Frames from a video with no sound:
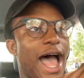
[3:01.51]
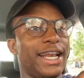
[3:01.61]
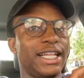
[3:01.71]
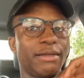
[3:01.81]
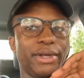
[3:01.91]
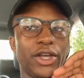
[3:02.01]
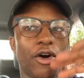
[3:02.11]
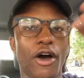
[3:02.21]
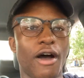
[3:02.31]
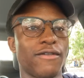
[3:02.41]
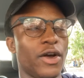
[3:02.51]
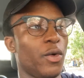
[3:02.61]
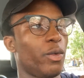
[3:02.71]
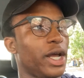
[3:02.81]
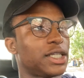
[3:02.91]
need to be off,
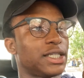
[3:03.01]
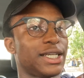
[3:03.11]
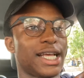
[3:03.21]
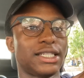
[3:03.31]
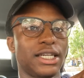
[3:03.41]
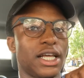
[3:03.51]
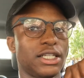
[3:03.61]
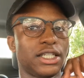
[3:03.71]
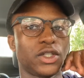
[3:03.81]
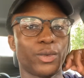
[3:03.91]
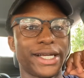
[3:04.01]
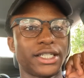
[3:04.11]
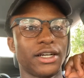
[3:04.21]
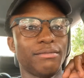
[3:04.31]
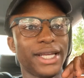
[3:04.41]
which that's another situation
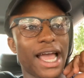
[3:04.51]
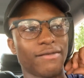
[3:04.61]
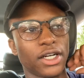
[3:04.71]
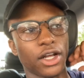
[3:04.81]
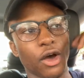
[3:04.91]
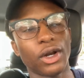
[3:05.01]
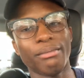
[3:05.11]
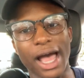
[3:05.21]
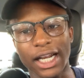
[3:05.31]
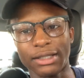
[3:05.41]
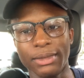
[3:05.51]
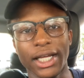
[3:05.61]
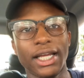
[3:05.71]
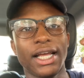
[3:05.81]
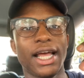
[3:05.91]
of me having to go to management
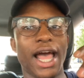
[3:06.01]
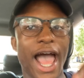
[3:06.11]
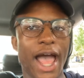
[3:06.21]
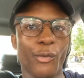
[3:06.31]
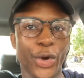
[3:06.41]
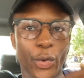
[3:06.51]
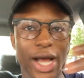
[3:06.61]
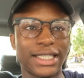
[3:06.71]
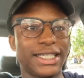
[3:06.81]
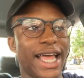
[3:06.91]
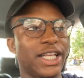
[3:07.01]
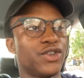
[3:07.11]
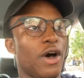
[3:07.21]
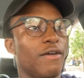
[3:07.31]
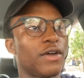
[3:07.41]
and request days
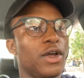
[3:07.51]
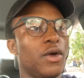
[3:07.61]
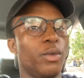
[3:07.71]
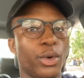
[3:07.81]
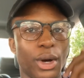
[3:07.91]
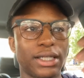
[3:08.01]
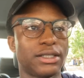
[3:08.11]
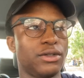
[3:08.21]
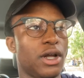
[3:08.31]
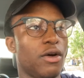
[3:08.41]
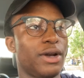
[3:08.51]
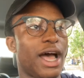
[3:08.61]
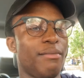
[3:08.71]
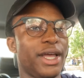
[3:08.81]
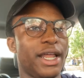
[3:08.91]
off, request, not
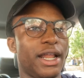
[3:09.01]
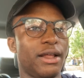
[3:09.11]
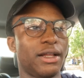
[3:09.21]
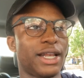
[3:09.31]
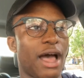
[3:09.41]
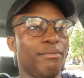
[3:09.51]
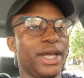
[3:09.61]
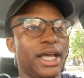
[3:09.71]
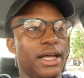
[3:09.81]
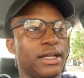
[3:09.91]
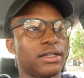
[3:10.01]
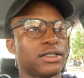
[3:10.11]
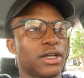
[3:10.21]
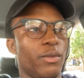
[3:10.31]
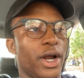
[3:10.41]
being
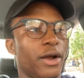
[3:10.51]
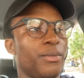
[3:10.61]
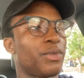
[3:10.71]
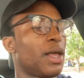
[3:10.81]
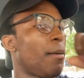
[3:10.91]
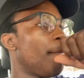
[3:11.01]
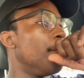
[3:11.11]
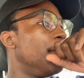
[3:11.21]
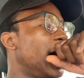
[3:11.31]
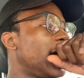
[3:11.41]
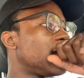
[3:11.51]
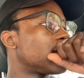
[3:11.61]
somewhere. But